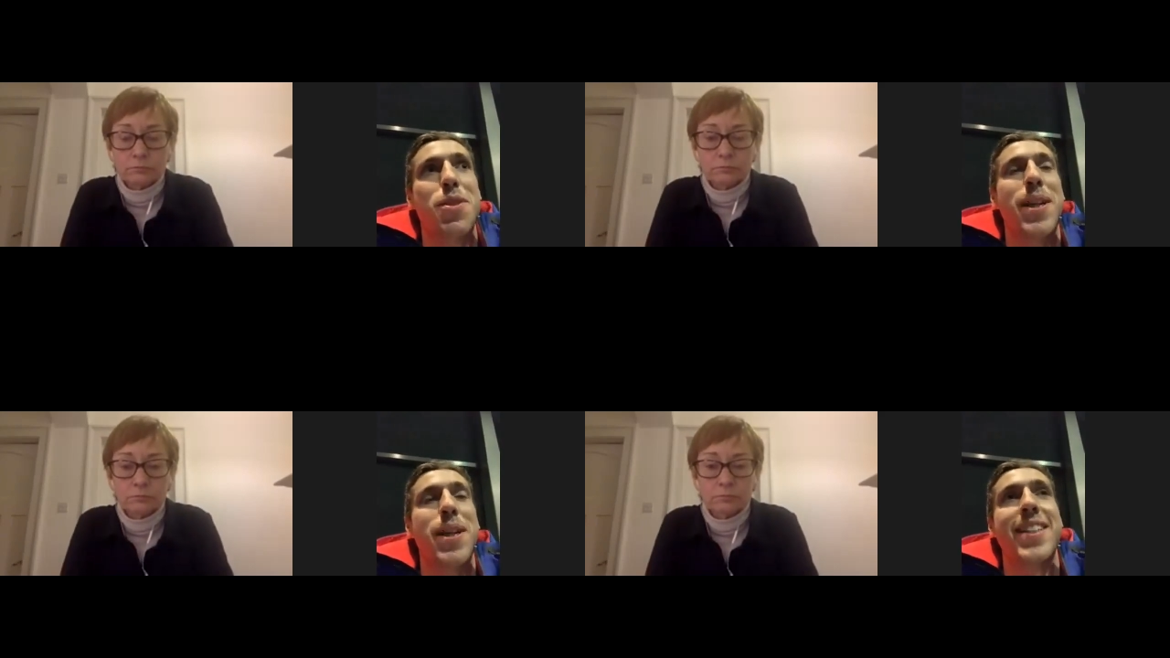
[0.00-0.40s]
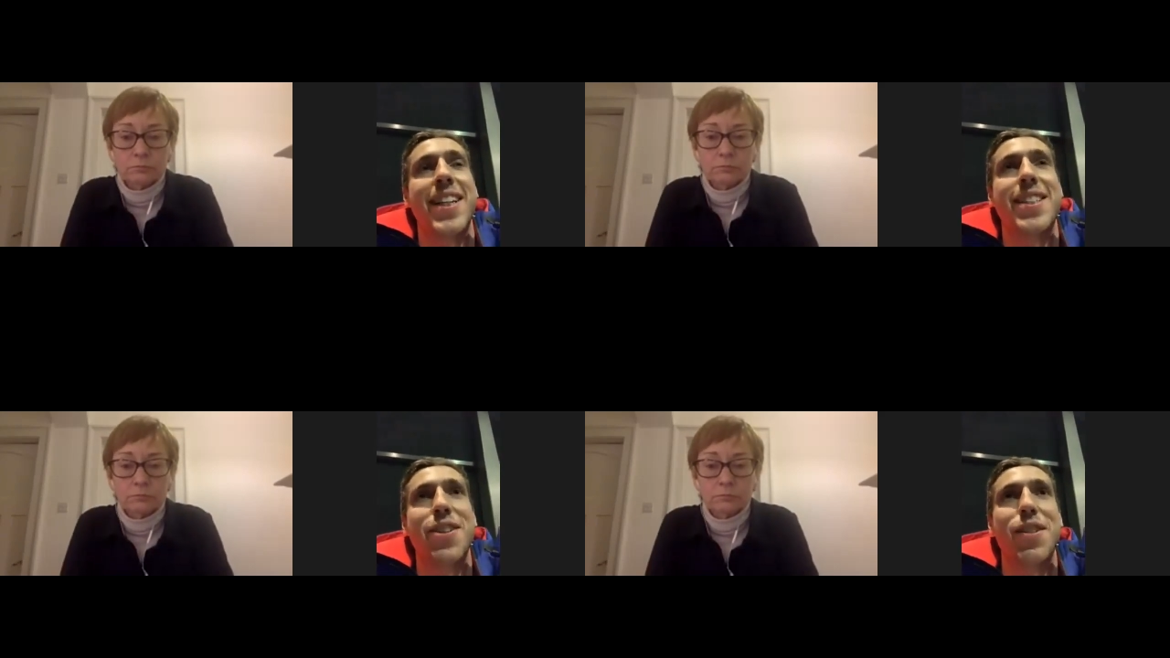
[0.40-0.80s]

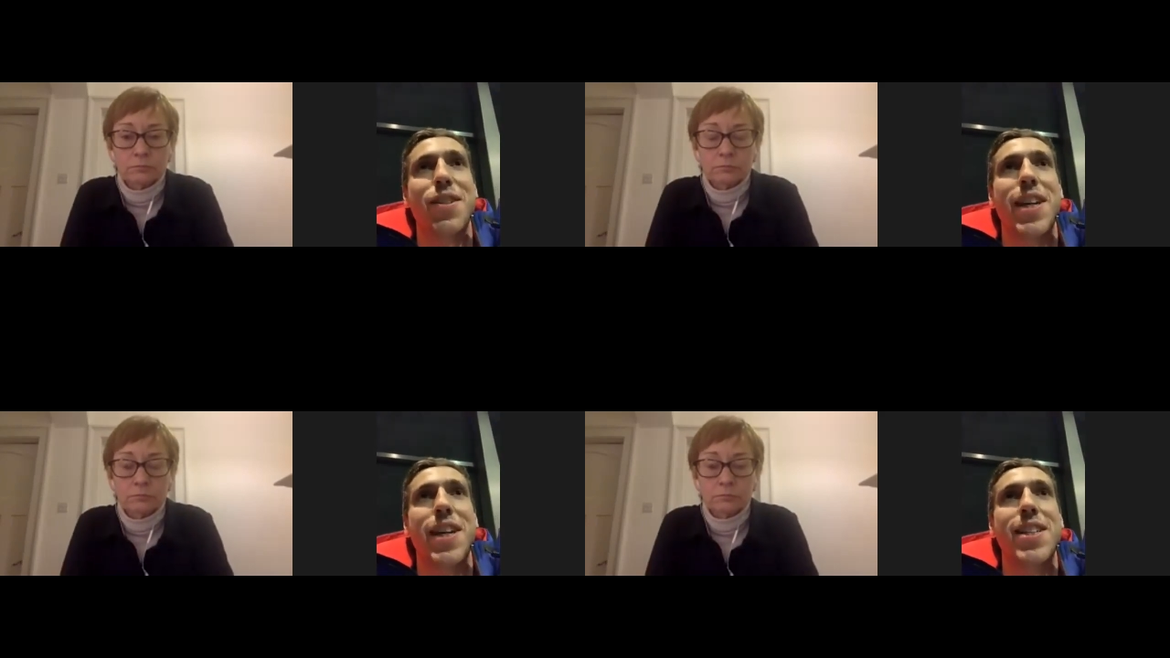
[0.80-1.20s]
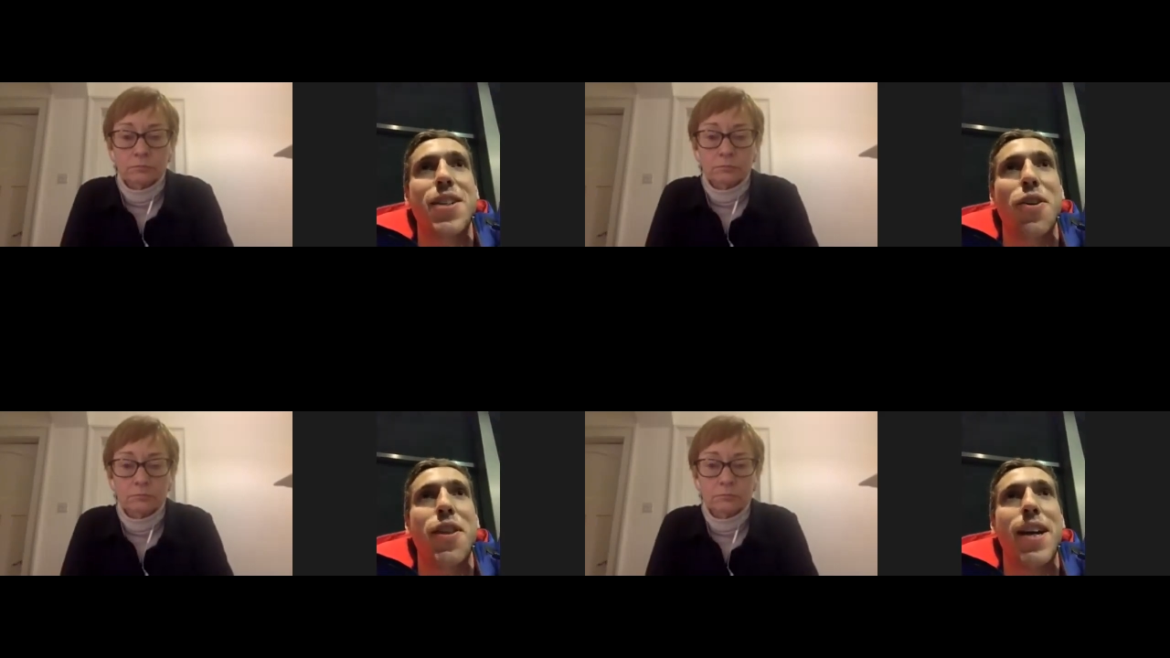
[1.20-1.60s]
Speaker 1: 26 years of age,
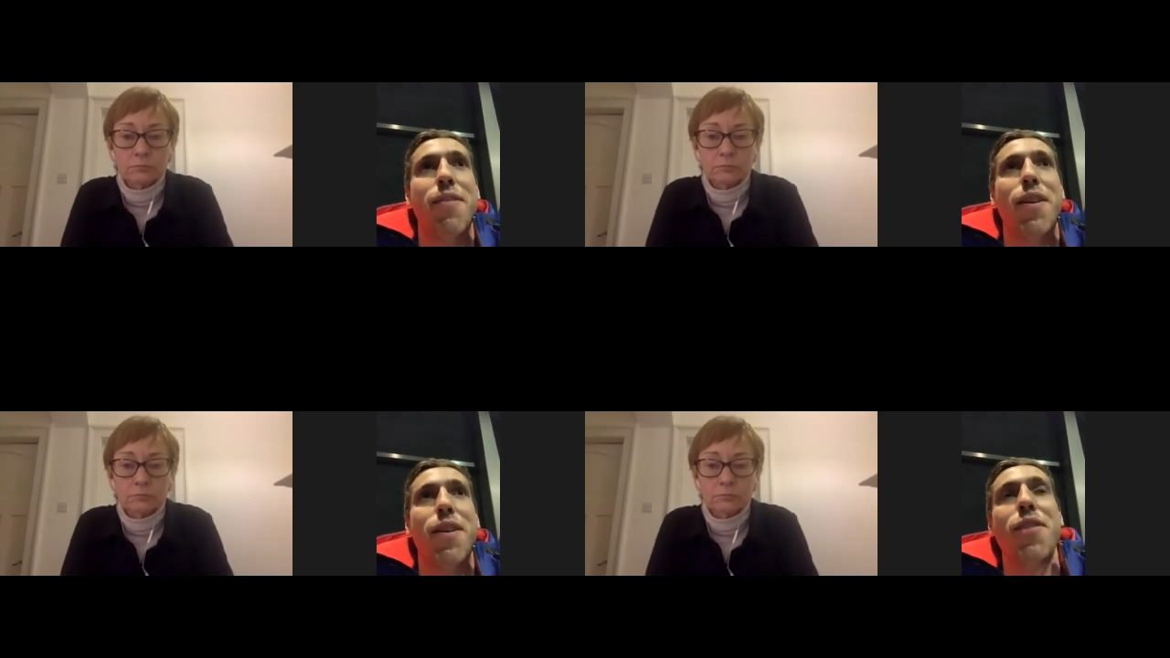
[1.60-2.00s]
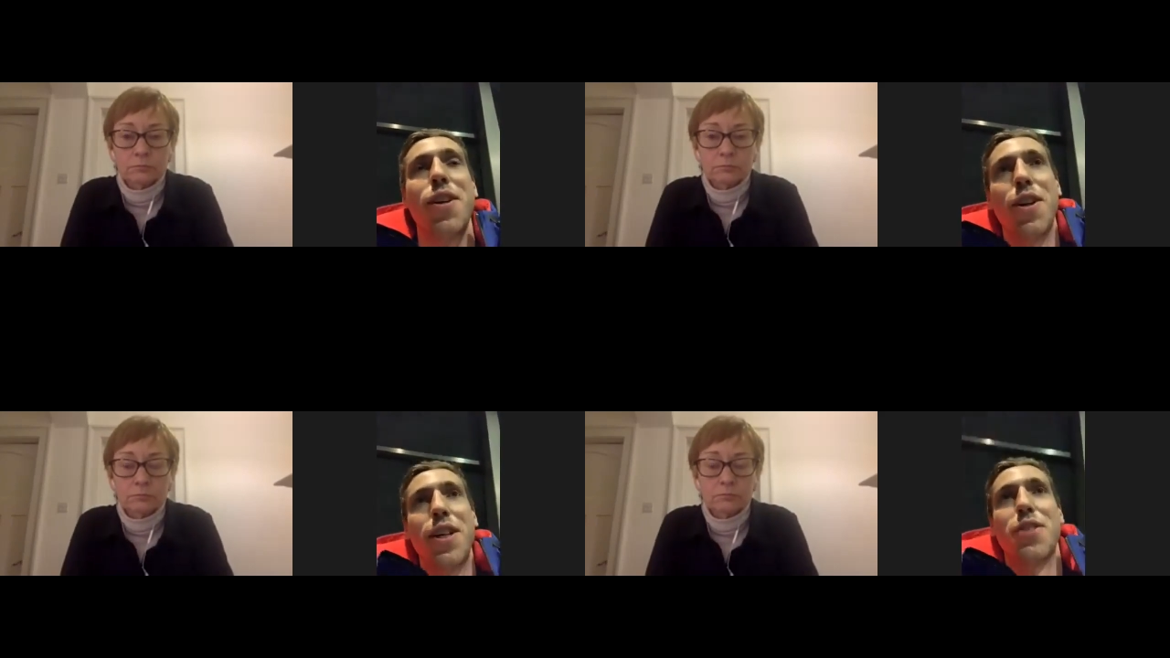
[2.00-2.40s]
I don't think I've ever
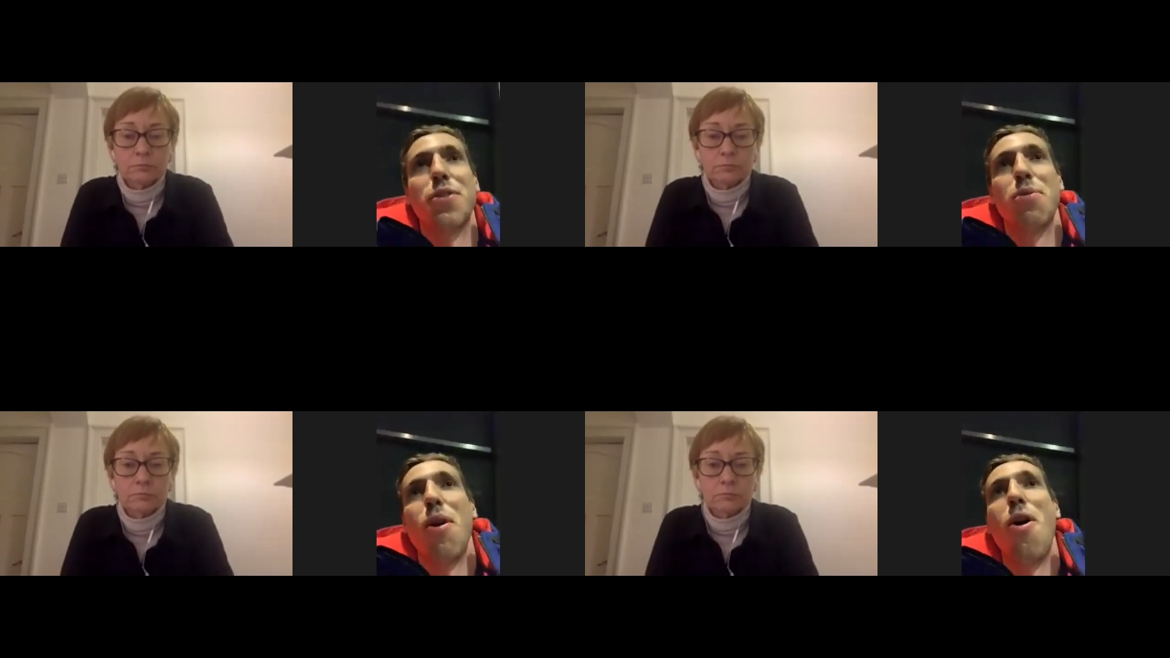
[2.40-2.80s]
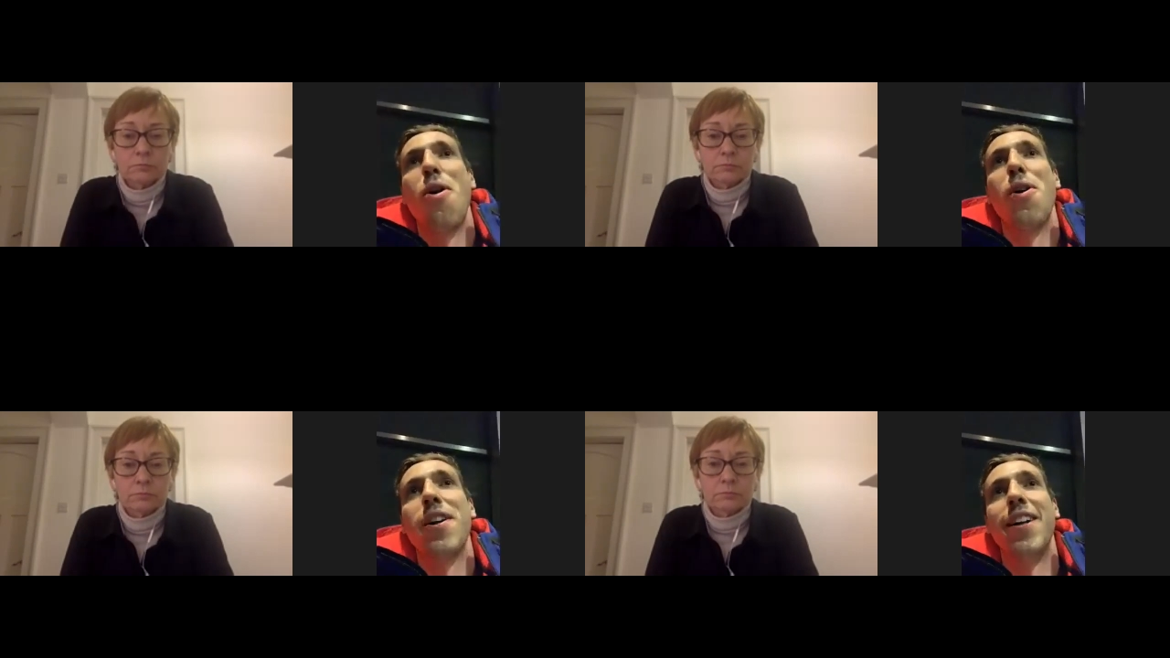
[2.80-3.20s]
got it so
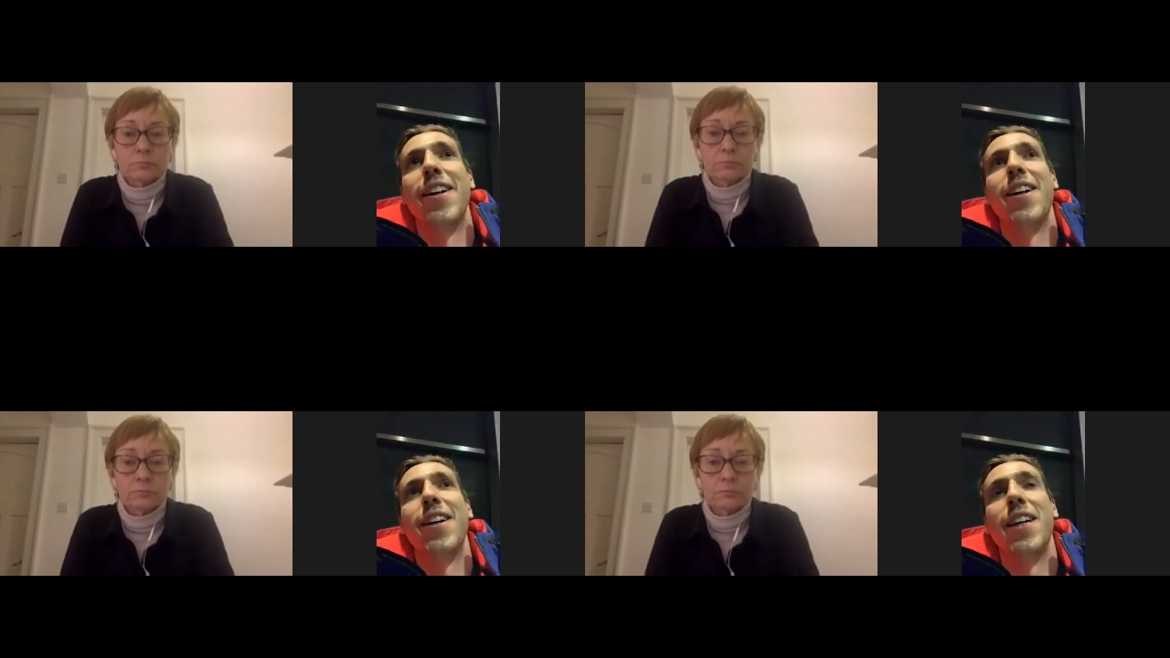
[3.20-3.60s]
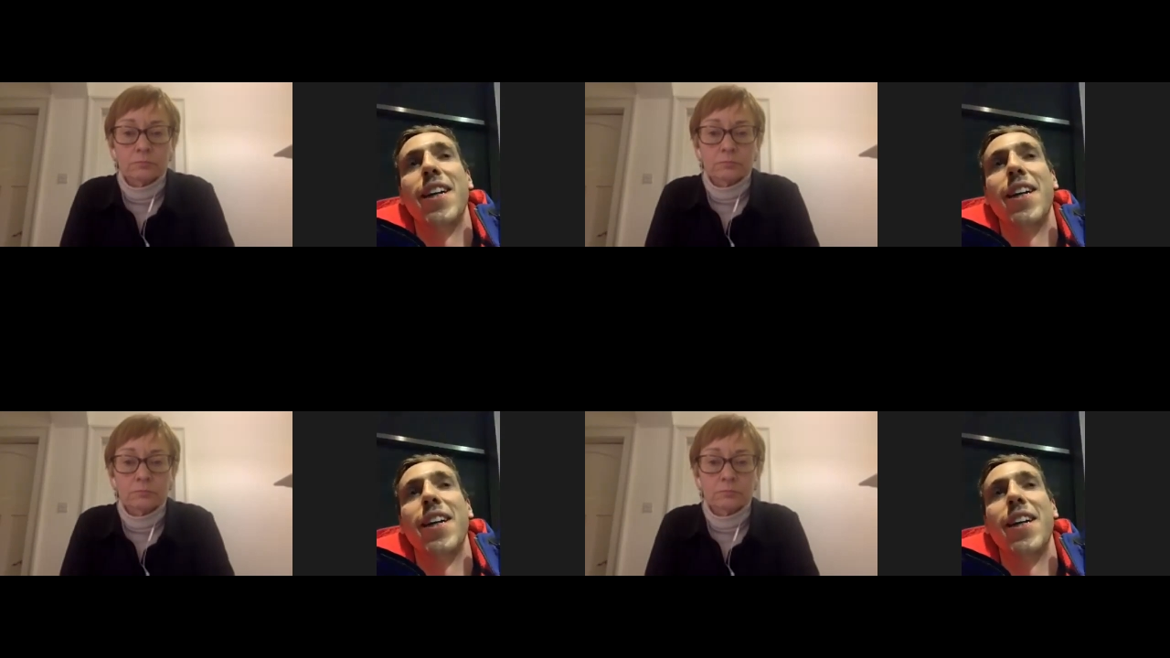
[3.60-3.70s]
wrong uh,